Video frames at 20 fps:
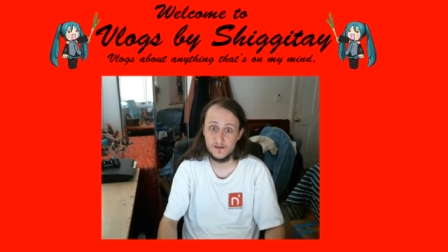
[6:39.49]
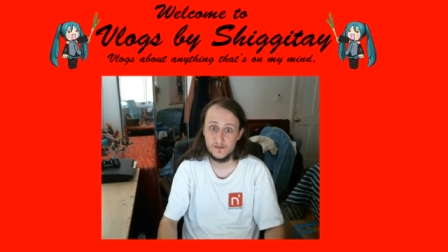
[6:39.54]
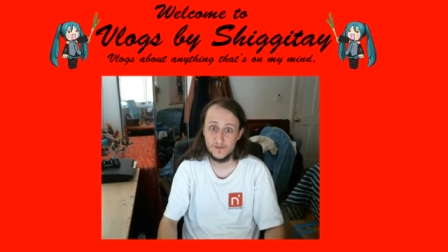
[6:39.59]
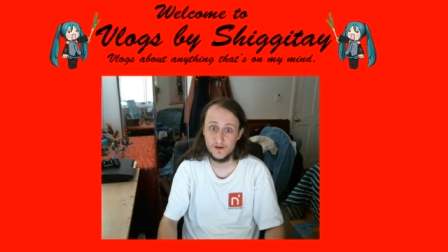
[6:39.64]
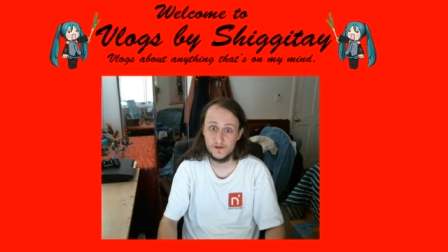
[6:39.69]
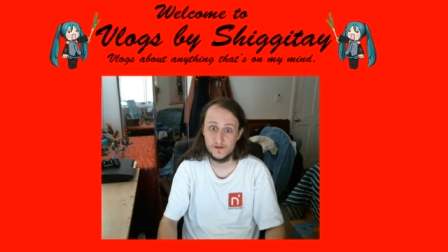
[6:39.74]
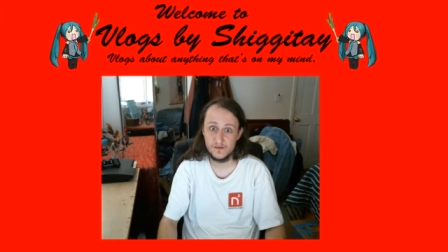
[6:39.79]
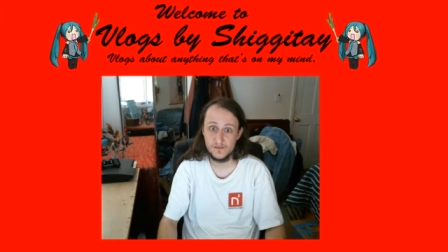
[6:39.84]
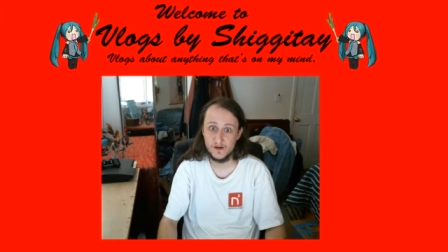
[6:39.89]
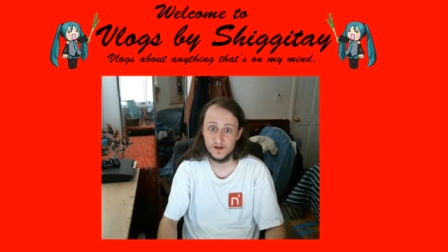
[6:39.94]

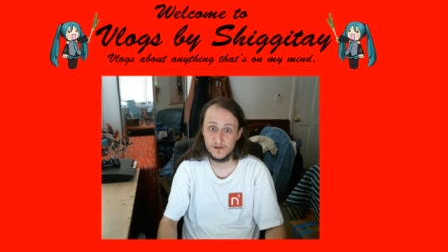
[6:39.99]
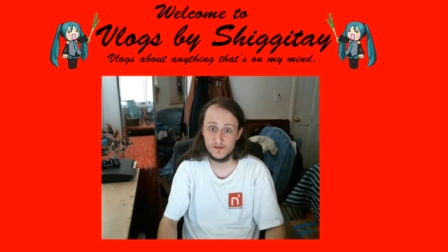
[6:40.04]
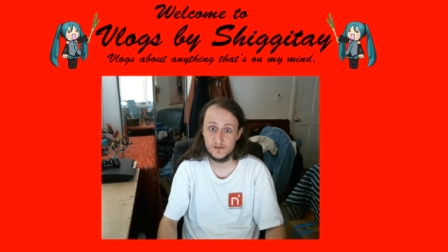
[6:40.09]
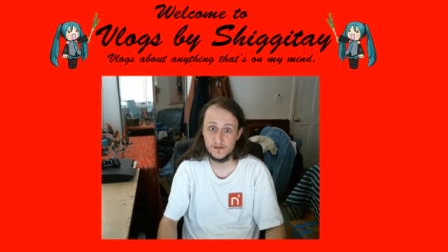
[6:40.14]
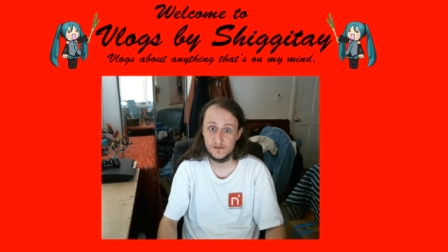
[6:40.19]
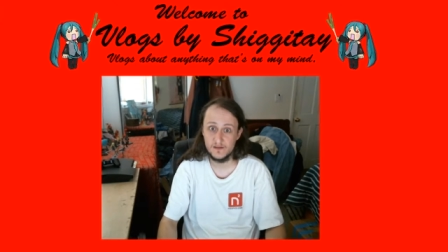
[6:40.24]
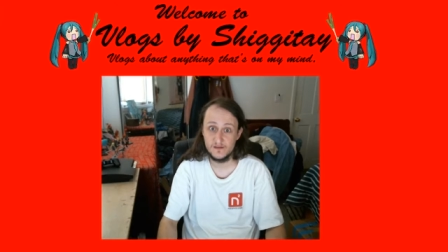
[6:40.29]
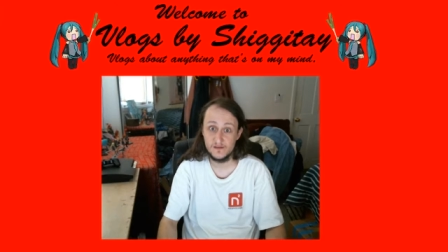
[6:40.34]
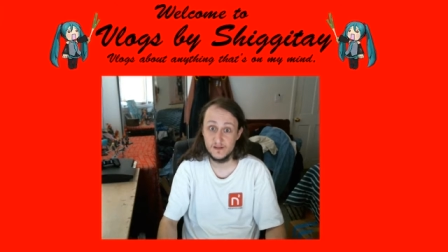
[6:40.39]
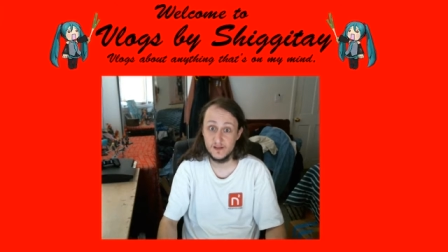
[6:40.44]
response
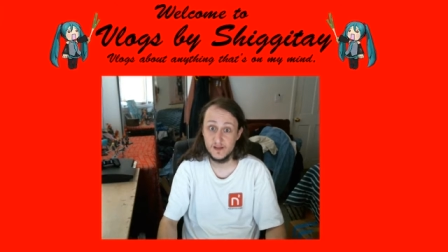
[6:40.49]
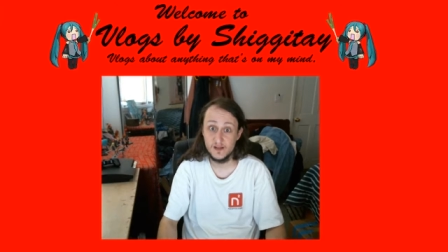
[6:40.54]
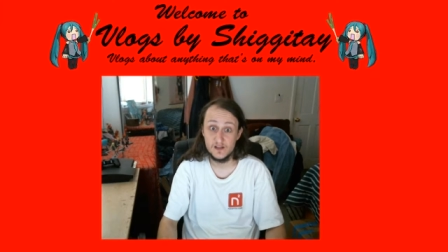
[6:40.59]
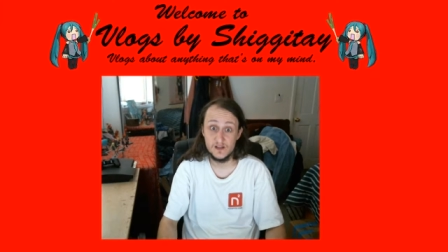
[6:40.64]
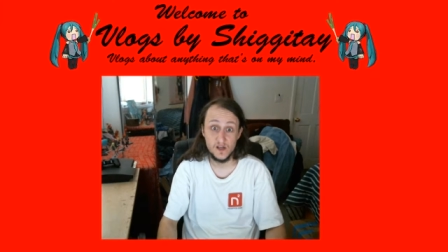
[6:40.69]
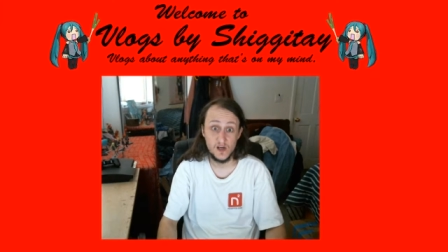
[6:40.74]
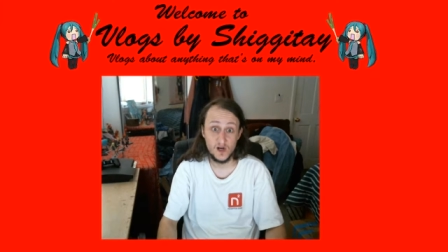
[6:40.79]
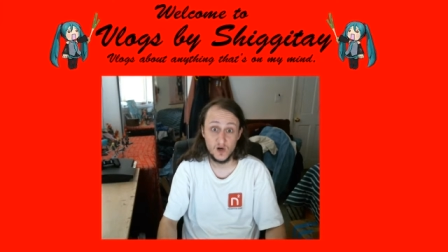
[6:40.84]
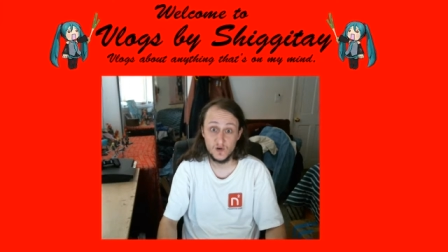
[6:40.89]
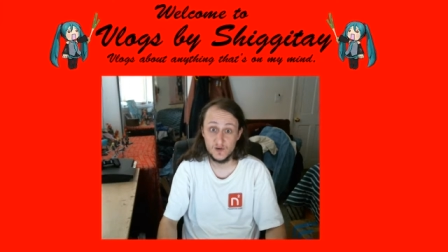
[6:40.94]
is
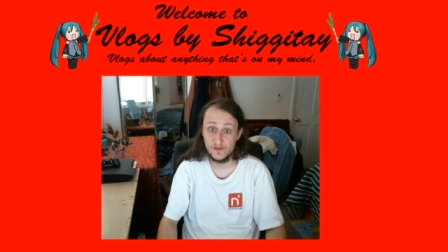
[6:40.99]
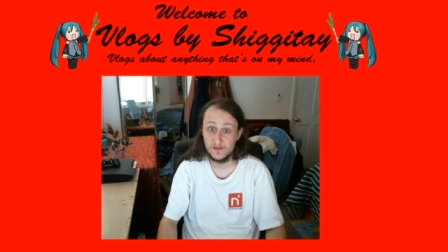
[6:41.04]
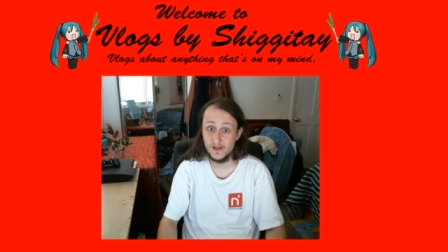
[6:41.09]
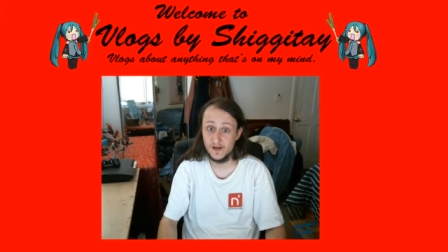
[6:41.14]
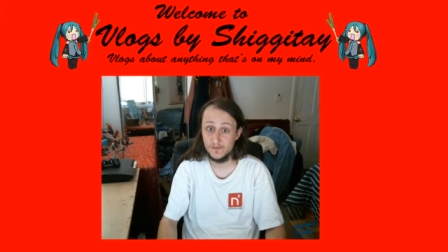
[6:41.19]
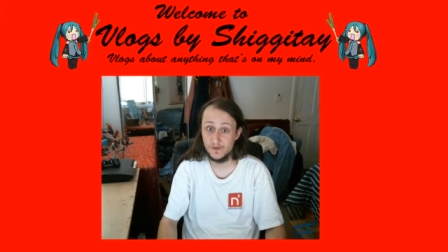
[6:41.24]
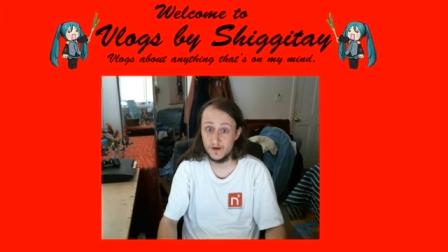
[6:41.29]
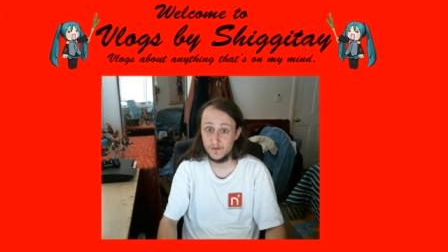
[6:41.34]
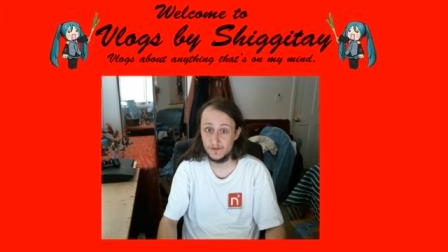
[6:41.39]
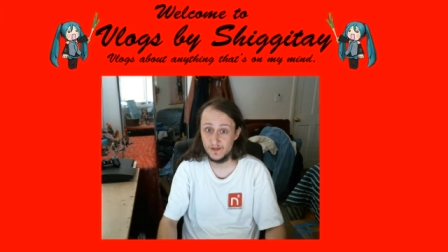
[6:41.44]
no, it's
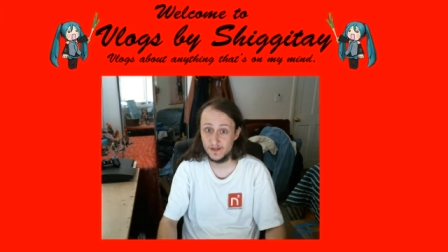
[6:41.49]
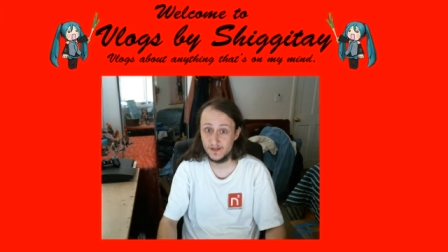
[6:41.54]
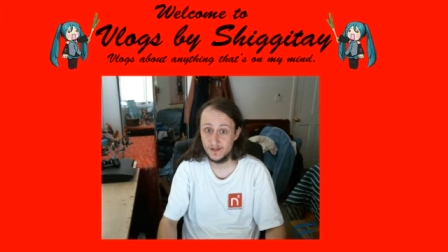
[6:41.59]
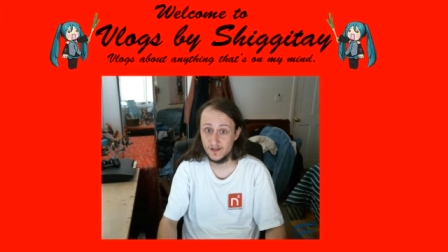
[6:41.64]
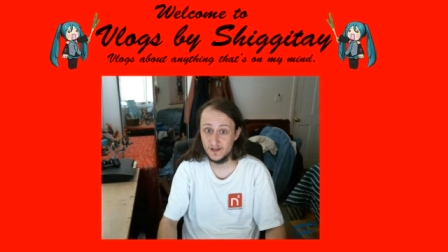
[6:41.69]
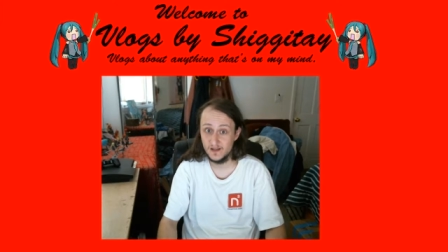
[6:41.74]
not public.